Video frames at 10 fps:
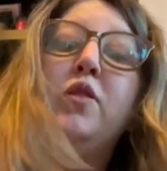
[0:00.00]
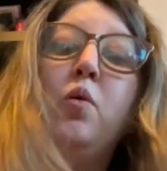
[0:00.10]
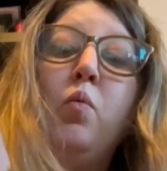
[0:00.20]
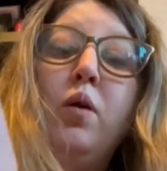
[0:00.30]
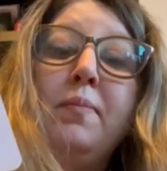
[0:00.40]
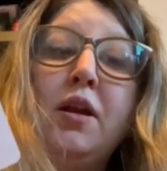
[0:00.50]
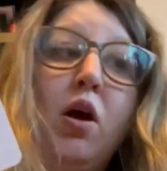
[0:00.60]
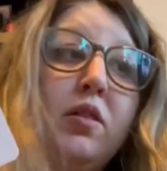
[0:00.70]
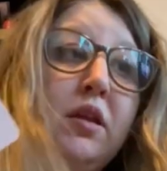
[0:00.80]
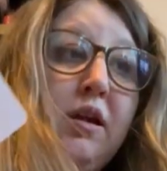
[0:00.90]
a woman
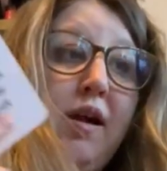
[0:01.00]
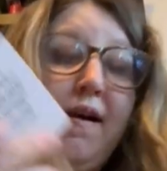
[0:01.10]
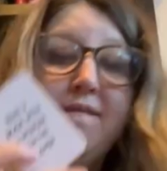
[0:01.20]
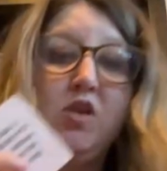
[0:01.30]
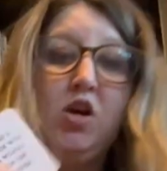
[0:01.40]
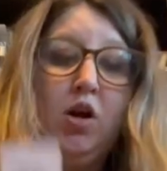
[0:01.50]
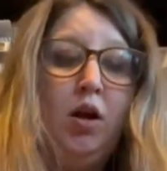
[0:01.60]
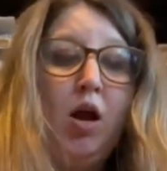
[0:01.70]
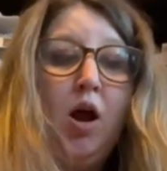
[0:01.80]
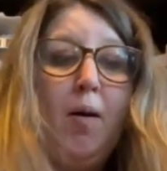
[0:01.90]
on the cover.
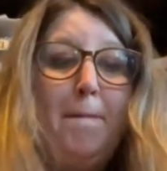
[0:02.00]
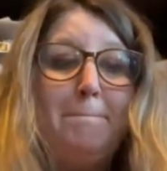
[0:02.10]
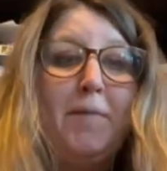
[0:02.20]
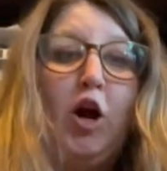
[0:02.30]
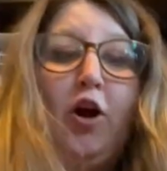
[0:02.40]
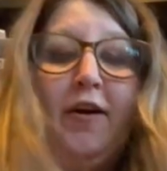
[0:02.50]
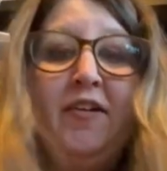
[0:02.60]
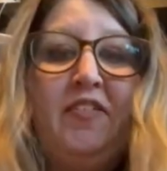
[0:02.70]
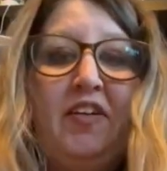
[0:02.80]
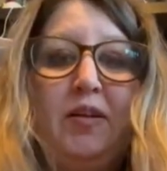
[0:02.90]

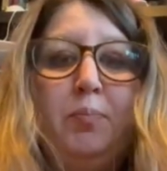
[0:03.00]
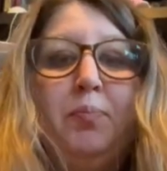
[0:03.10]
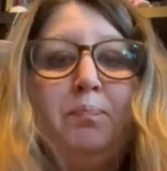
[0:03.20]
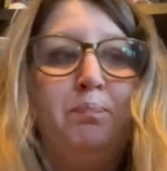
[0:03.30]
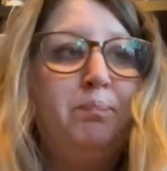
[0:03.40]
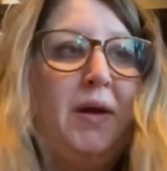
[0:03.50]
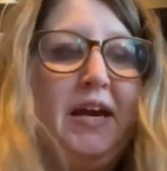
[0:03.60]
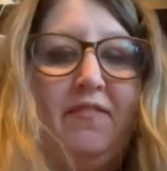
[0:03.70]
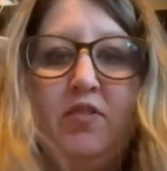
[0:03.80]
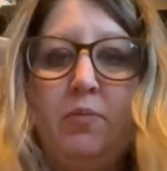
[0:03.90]
Perfect
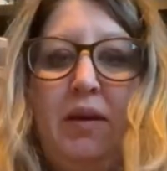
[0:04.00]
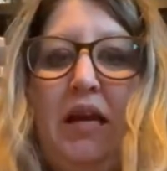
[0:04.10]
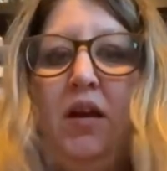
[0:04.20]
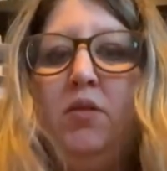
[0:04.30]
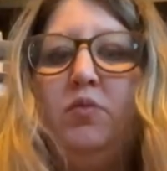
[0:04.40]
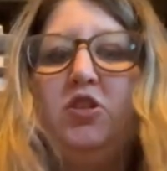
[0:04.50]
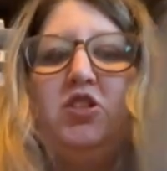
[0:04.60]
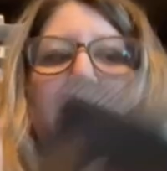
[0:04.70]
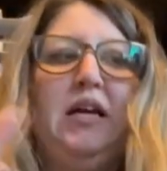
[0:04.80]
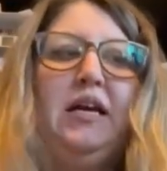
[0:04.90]
pick for me, which
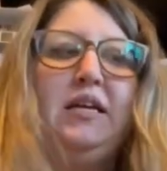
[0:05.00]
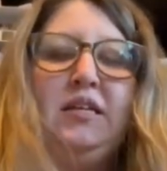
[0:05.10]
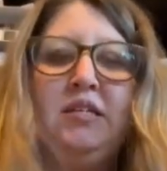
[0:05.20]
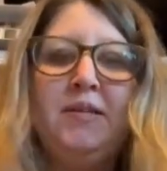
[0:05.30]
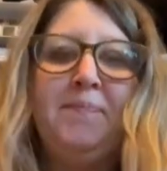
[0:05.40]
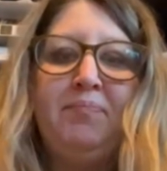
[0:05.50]
is